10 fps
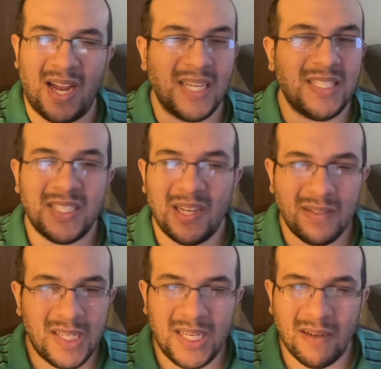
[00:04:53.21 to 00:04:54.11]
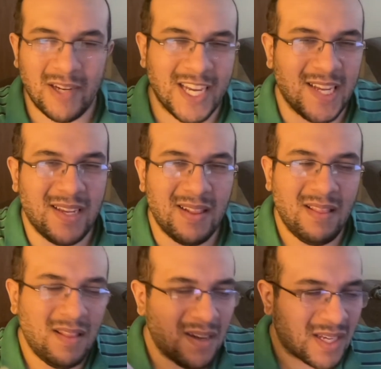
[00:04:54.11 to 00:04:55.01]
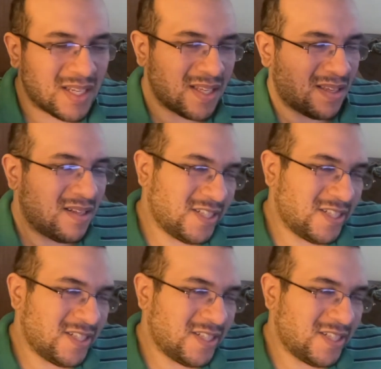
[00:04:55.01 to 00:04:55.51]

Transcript: I showed you it. It looks